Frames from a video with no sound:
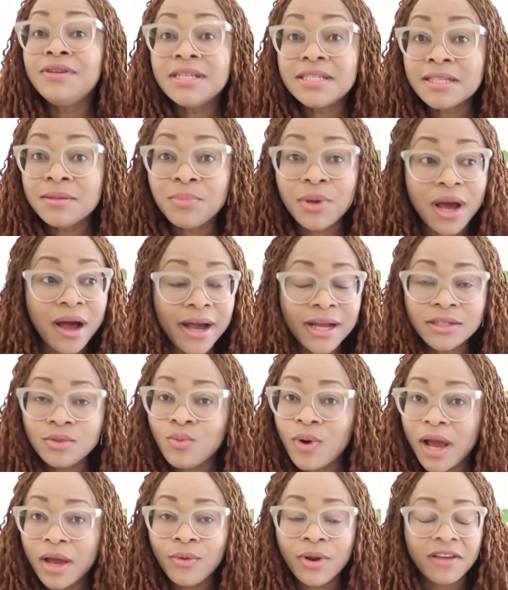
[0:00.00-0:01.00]
reason
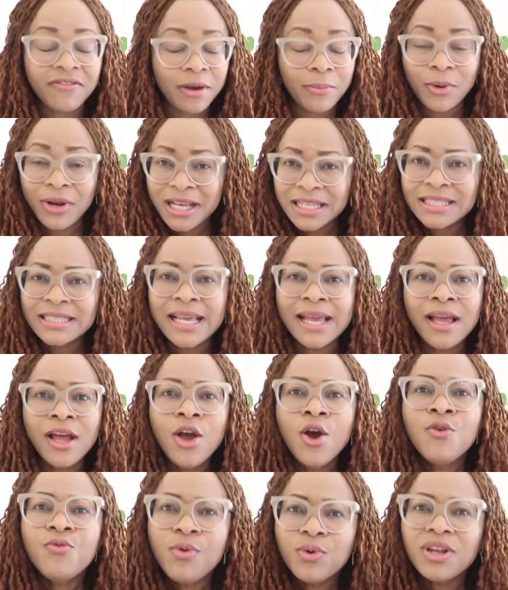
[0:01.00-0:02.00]
behind why, whatever, but let's say
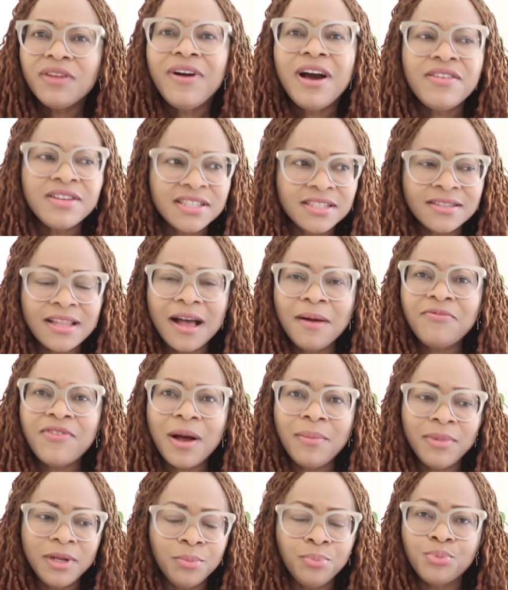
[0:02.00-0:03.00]
for whatever reason that
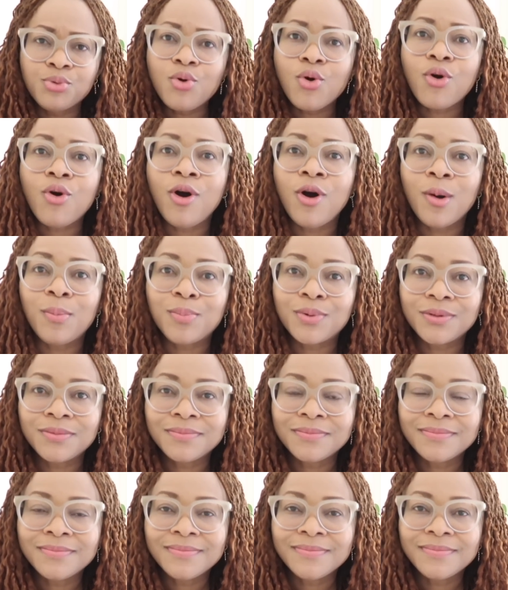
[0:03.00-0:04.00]
family broke up.
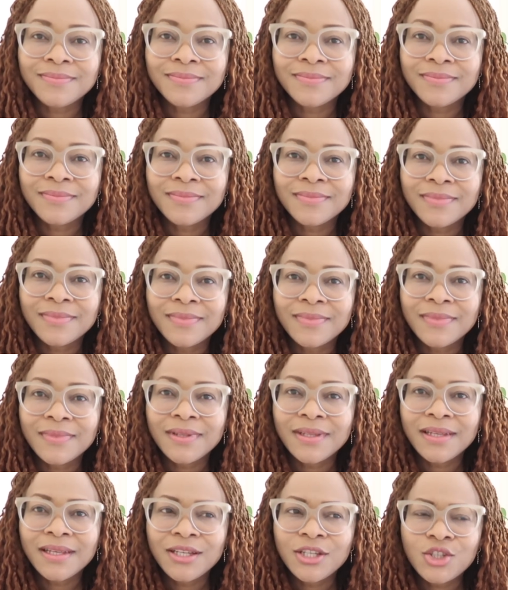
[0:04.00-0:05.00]

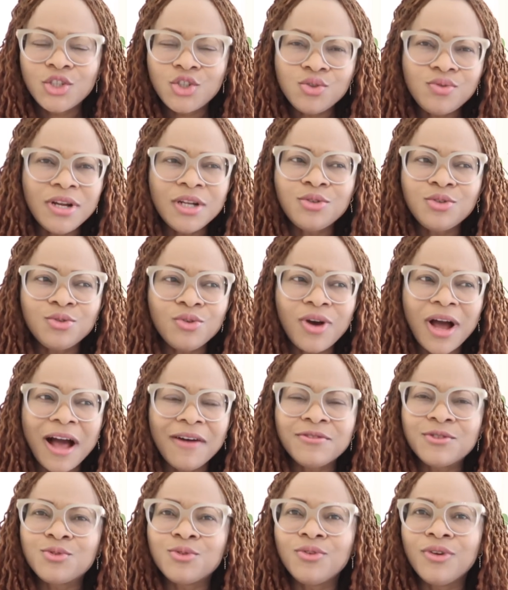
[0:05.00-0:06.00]
Children do not
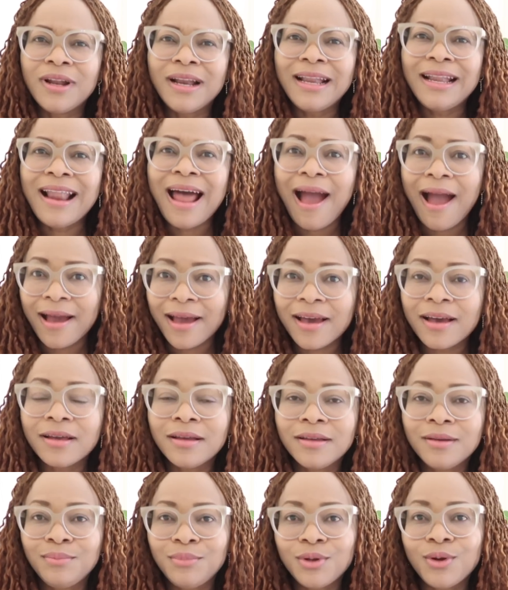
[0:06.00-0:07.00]
have to lack
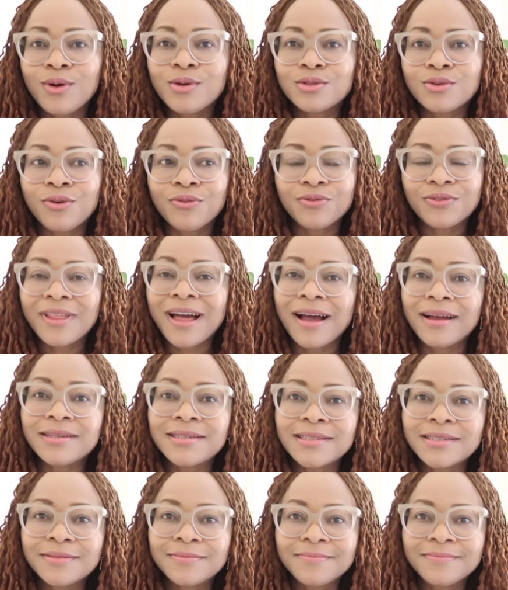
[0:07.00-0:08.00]
because of
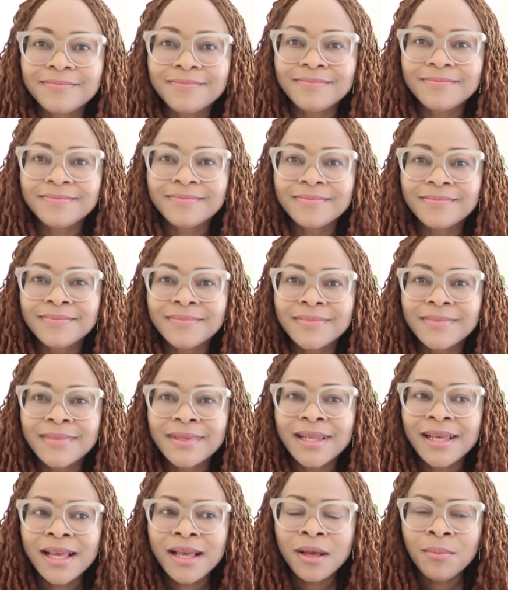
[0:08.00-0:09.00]
that.
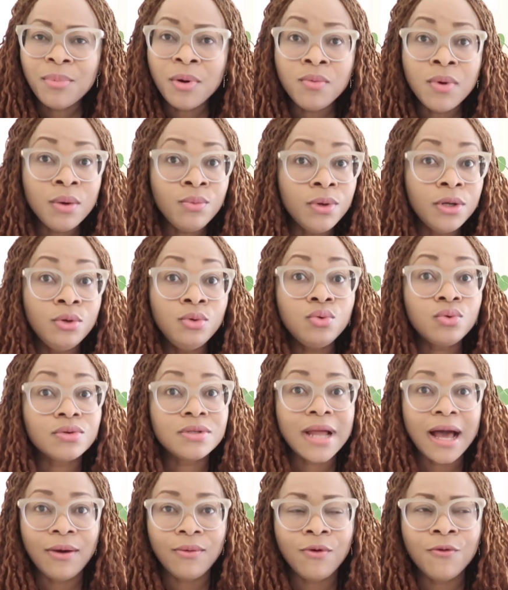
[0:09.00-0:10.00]
But when we look
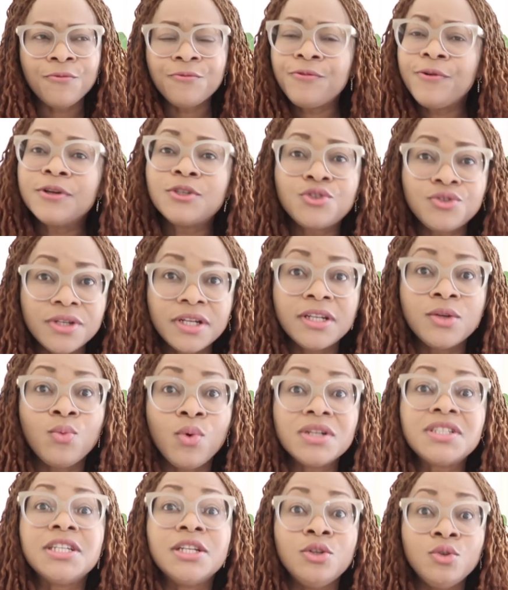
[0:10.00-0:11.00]
now, unfortunately,
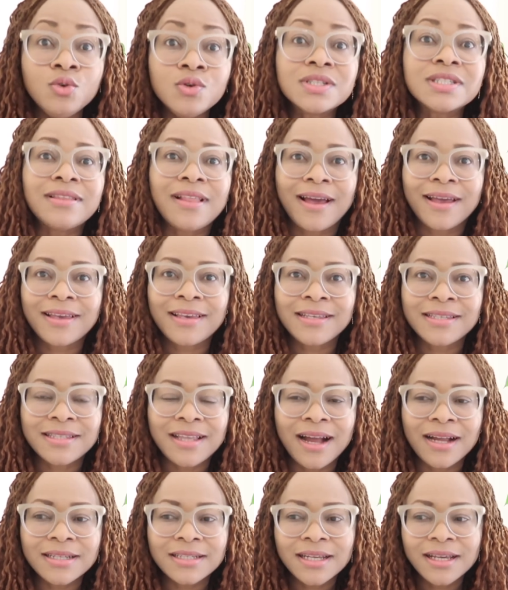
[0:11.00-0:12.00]
what it looks like is
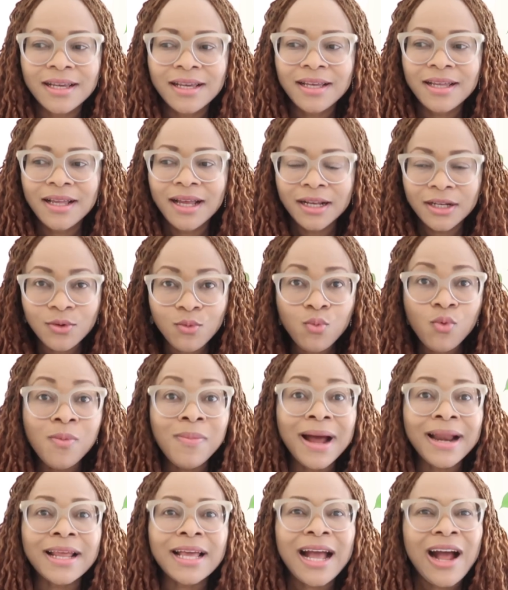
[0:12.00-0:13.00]
that the
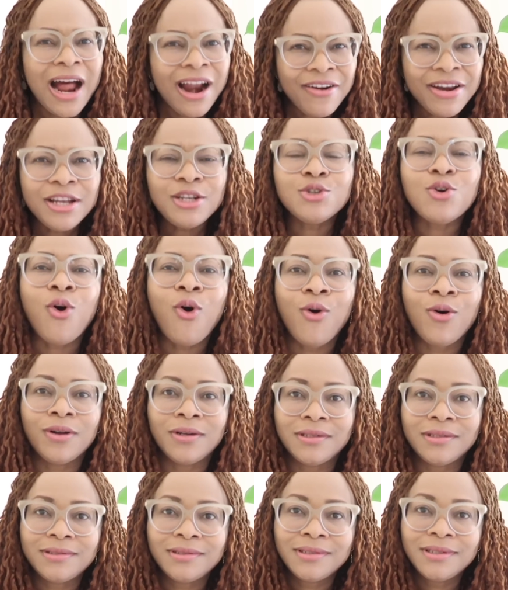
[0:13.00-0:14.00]
woman carried
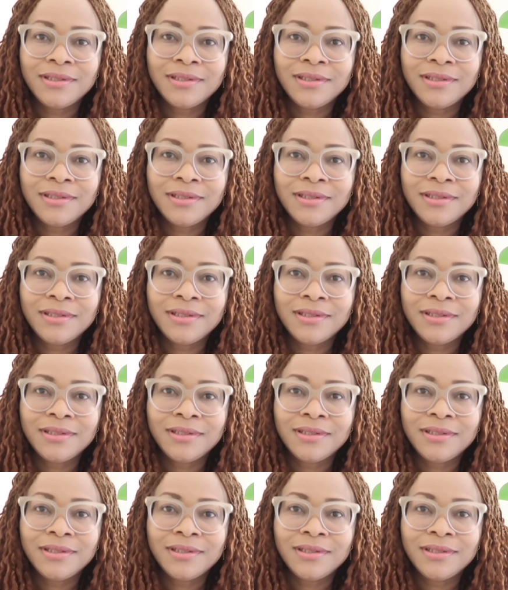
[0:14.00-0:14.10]
on